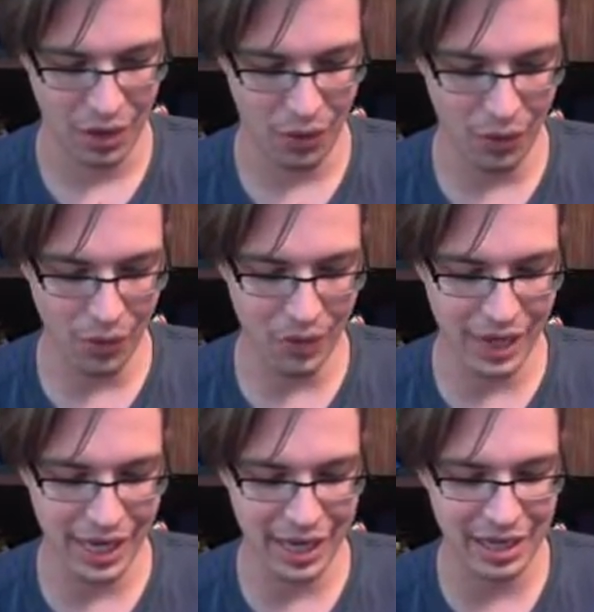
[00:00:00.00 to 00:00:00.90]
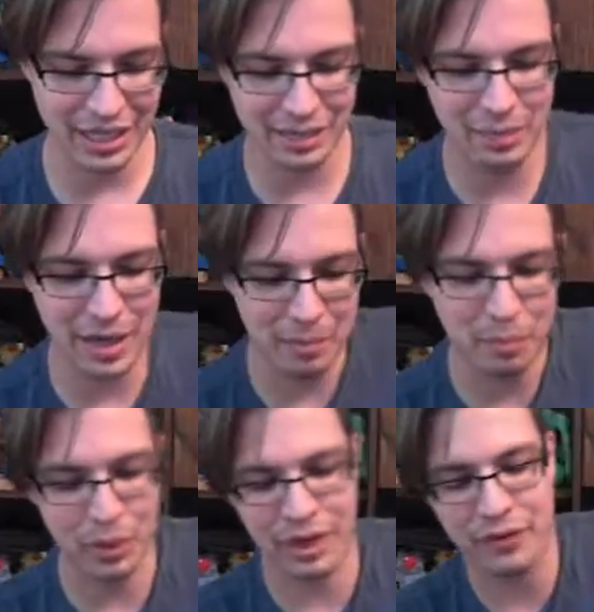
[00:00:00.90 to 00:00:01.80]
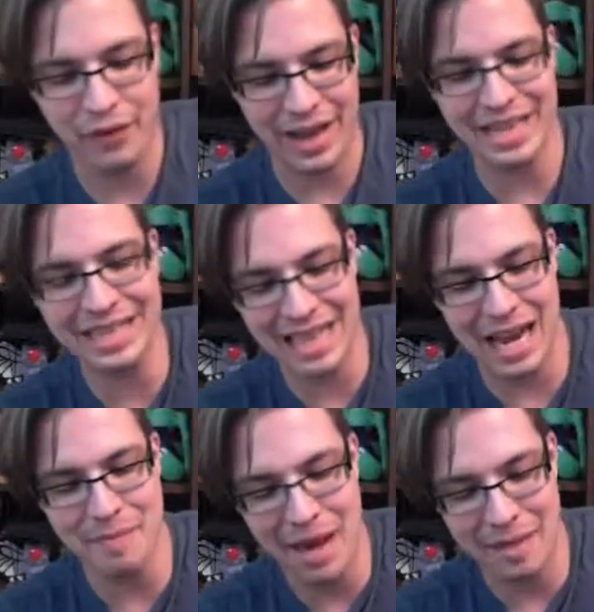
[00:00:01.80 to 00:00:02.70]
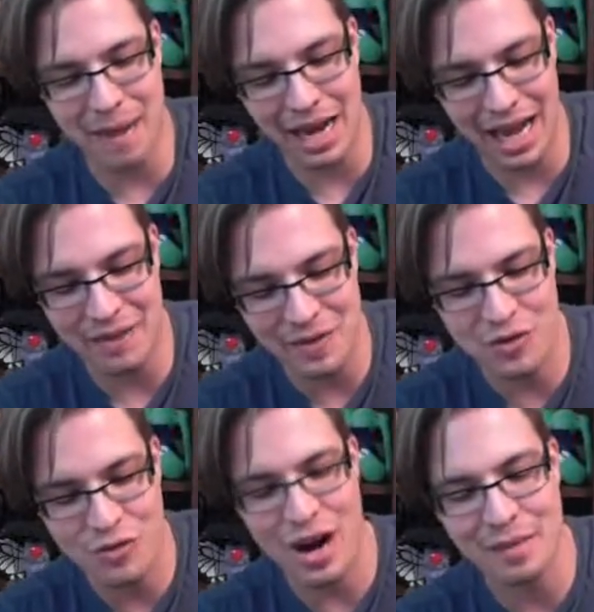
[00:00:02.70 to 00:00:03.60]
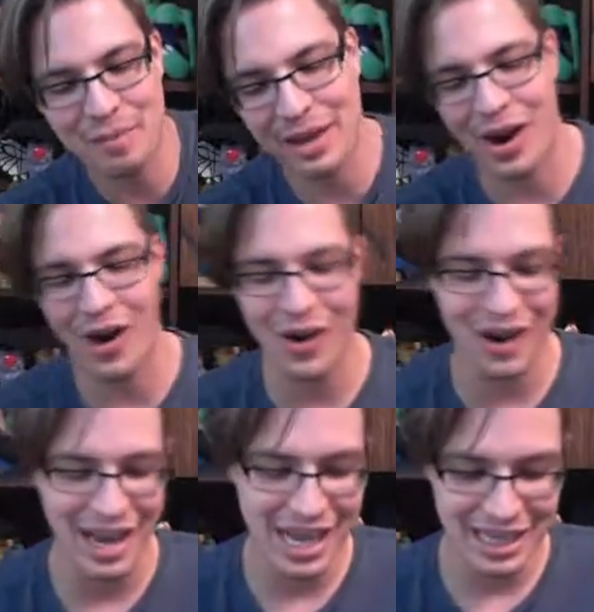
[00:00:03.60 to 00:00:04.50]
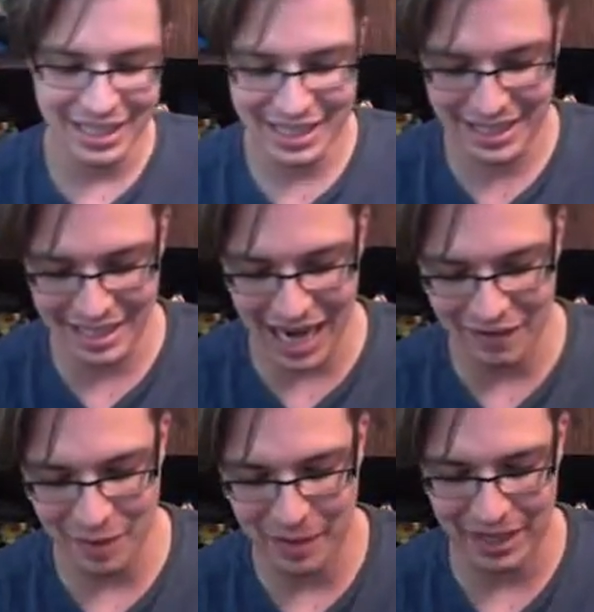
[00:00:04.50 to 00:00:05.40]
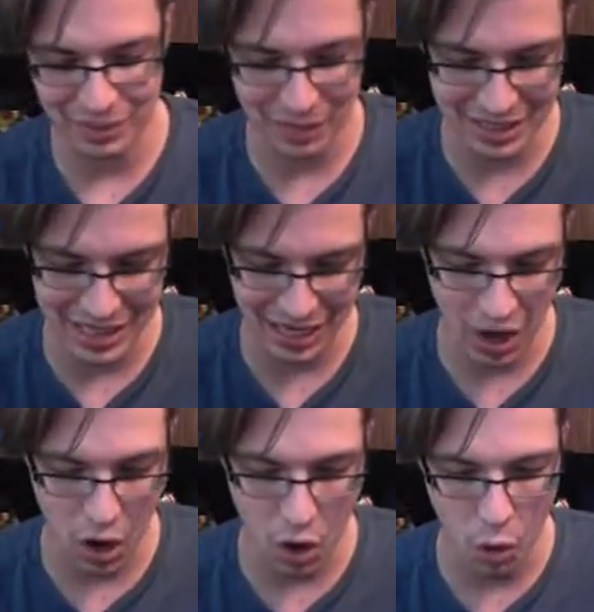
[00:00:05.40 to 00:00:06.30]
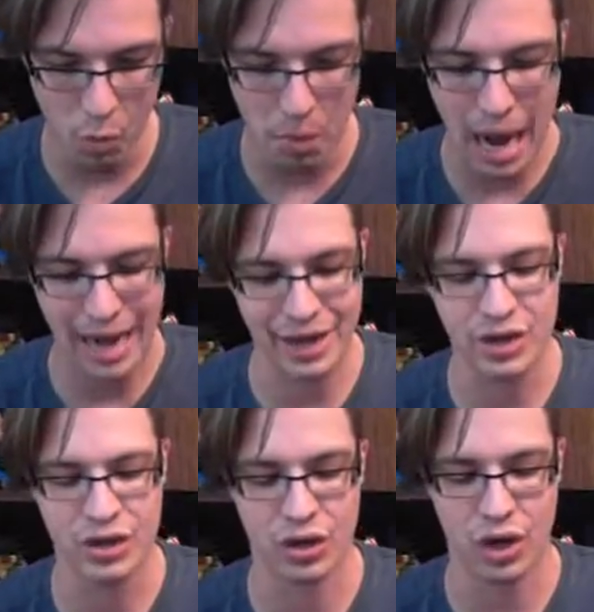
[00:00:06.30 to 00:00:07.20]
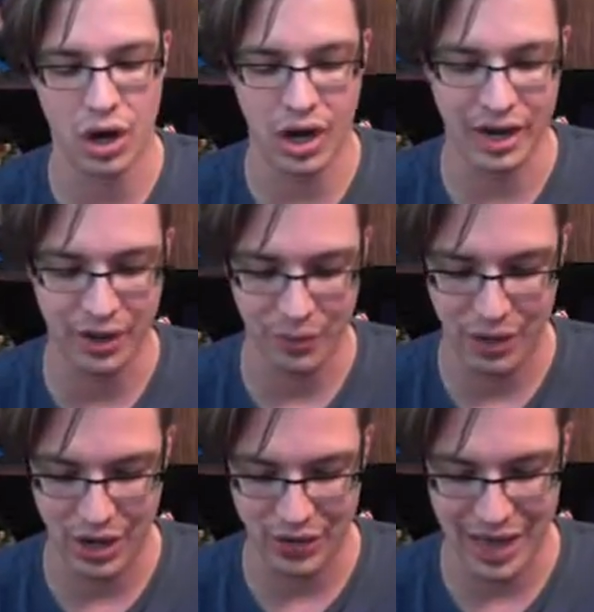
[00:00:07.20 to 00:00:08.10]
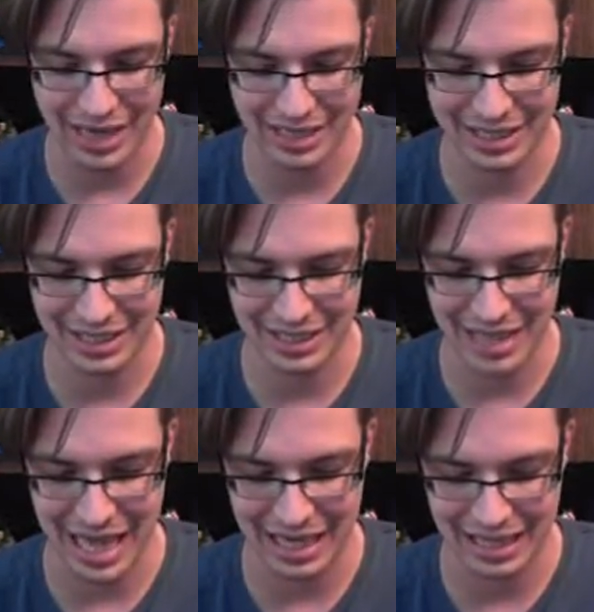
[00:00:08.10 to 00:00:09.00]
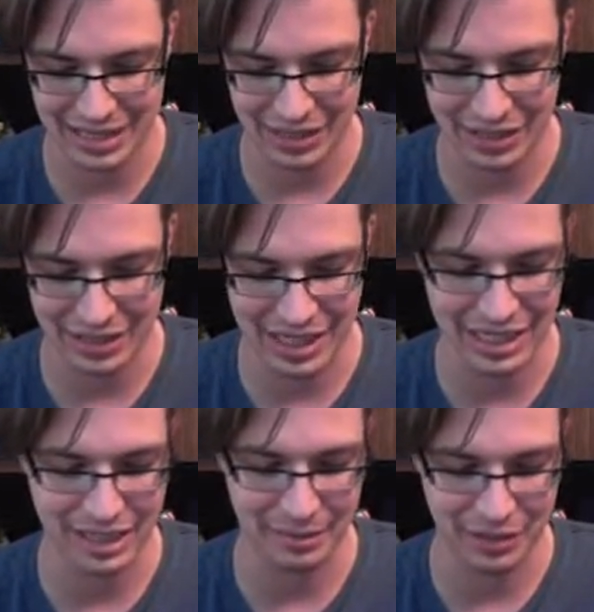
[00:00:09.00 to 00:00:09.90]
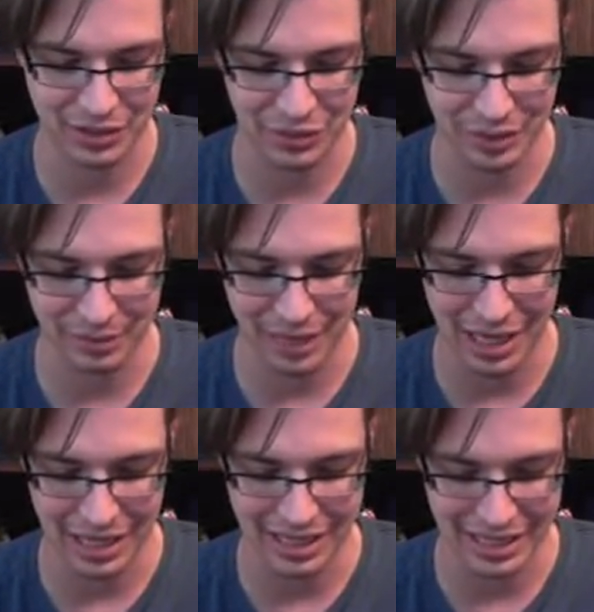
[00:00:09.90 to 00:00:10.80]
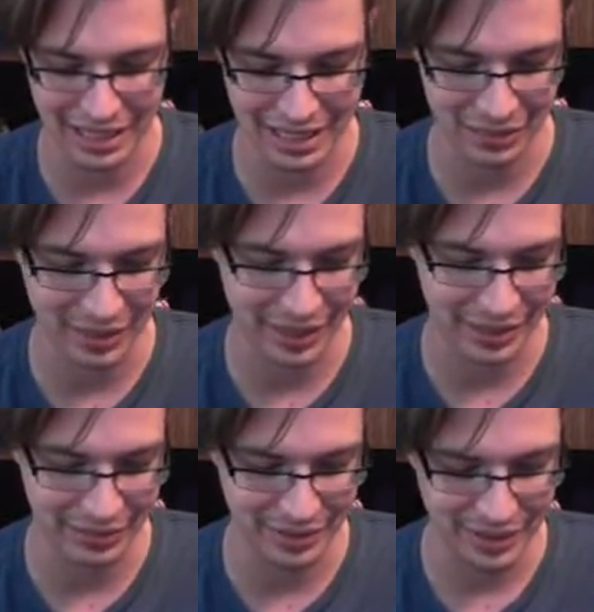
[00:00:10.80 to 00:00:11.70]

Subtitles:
Or he can just be a prick face and make my life incredibly hard. Son of a bitch. What is it? Oh my god. Okay, that's gonna take some extreme luck to get around.